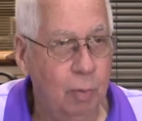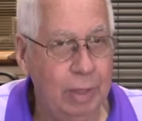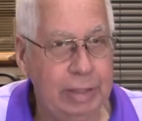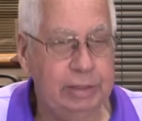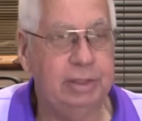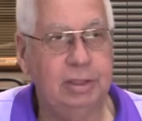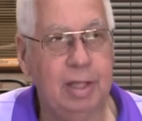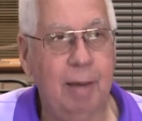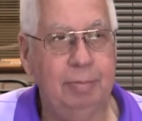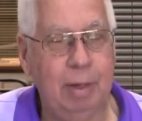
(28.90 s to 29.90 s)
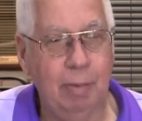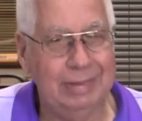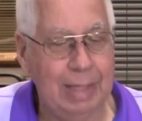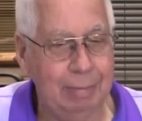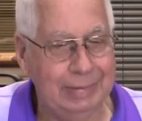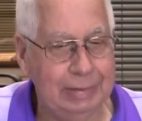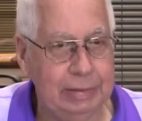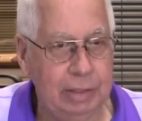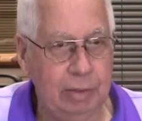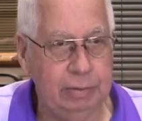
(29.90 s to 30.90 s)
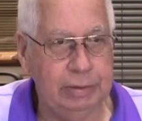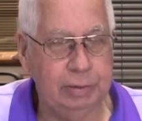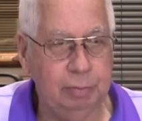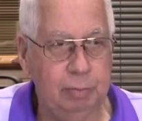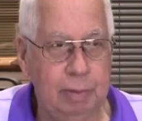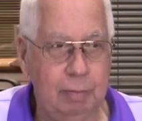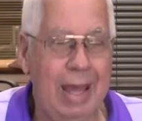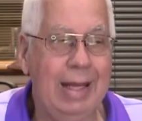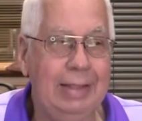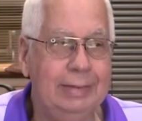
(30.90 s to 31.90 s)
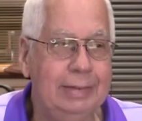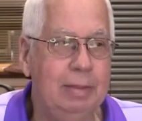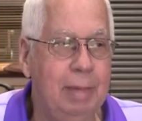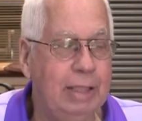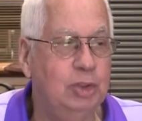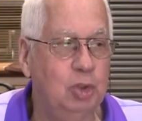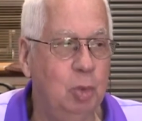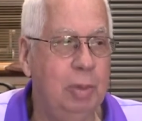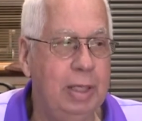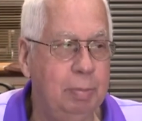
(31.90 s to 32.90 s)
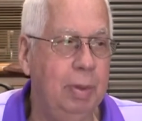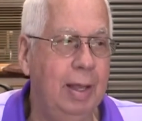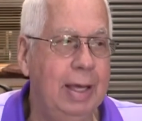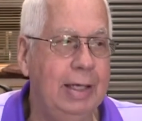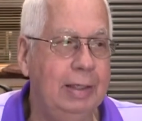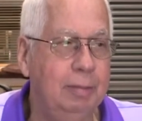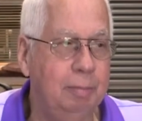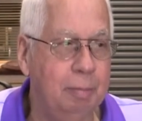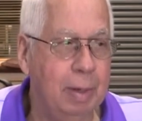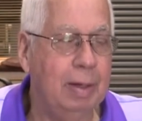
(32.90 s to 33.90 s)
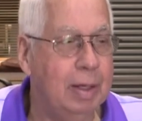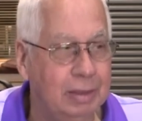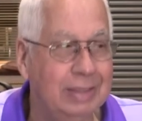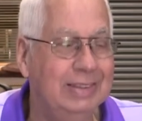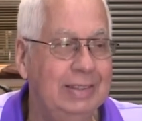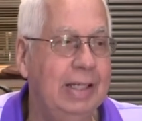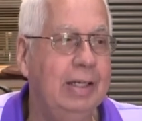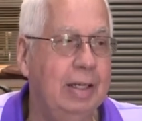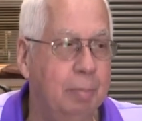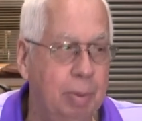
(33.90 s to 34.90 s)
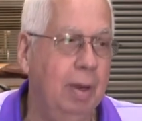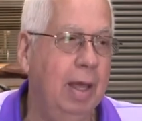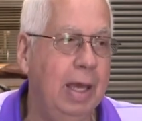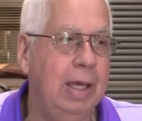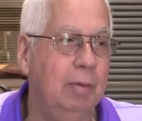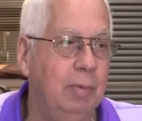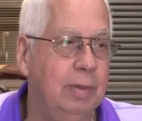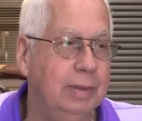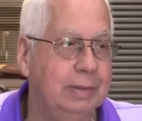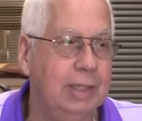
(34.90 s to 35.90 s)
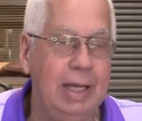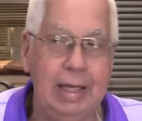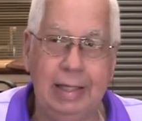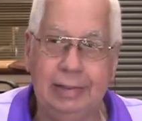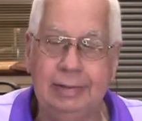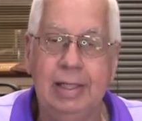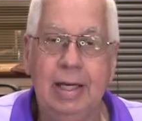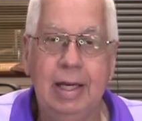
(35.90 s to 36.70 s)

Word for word: when he just stopped at one time, he said, "You know, just Haynes can make so many play, can extend a play with his legs."